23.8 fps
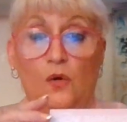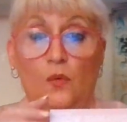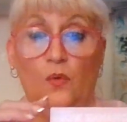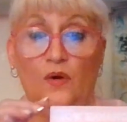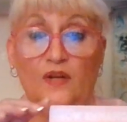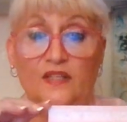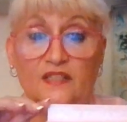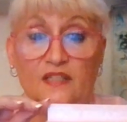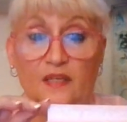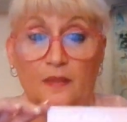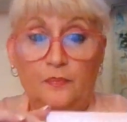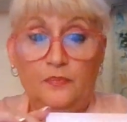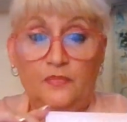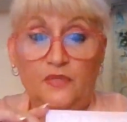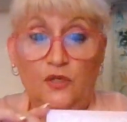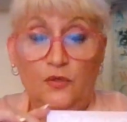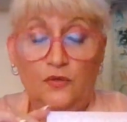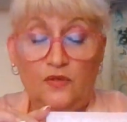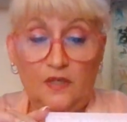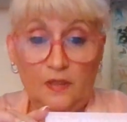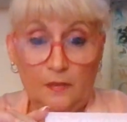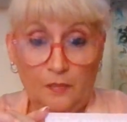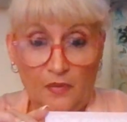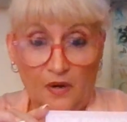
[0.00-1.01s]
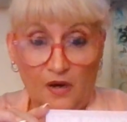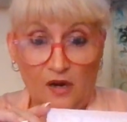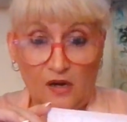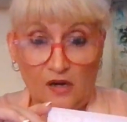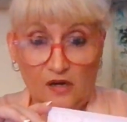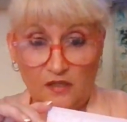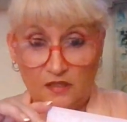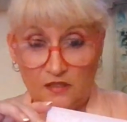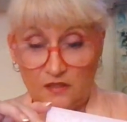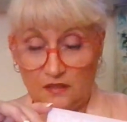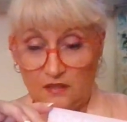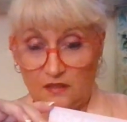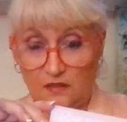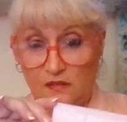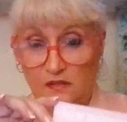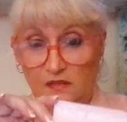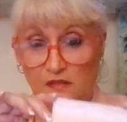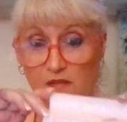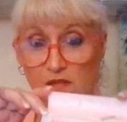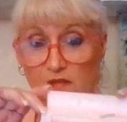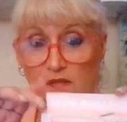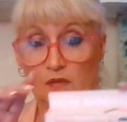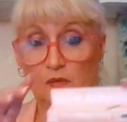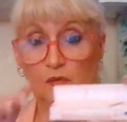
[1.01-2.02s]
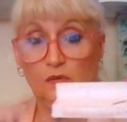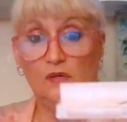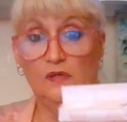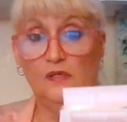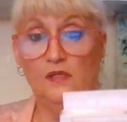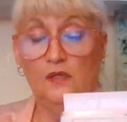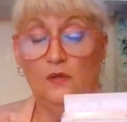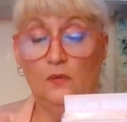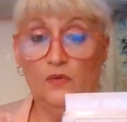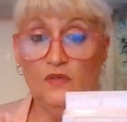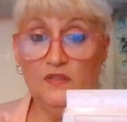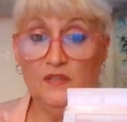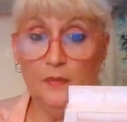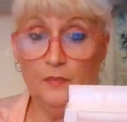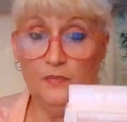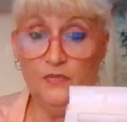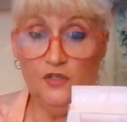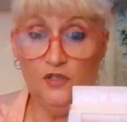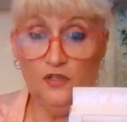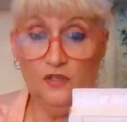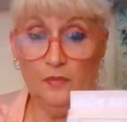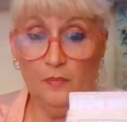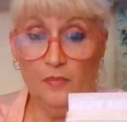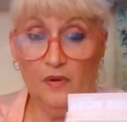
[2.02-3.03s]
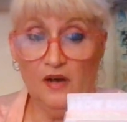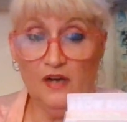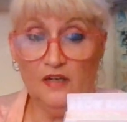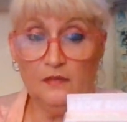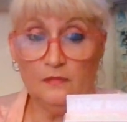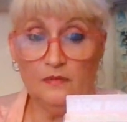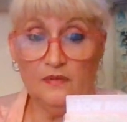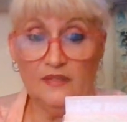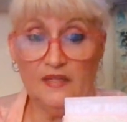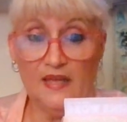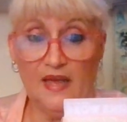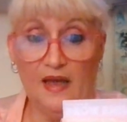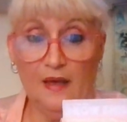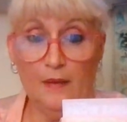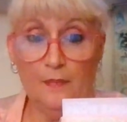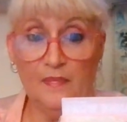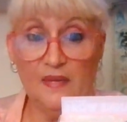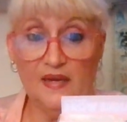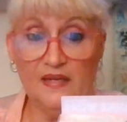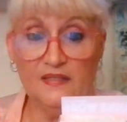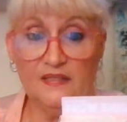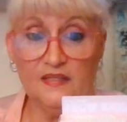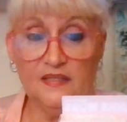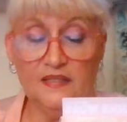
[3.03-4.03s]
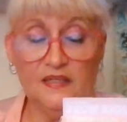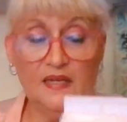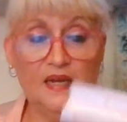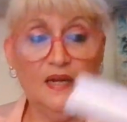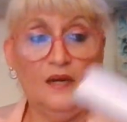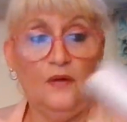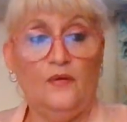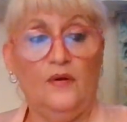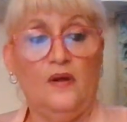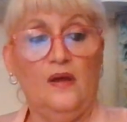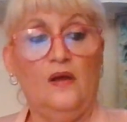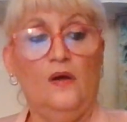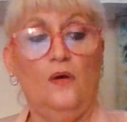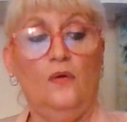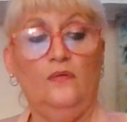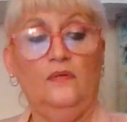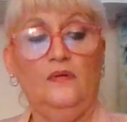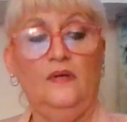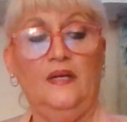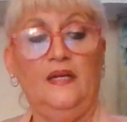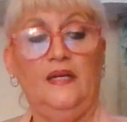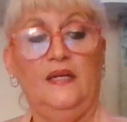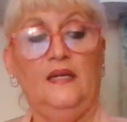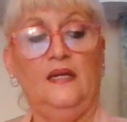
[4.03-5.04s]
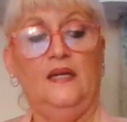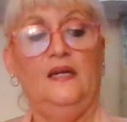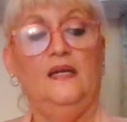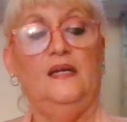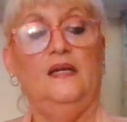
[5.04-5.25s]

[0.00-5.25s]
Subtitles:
What's a beauty box without mascara? Only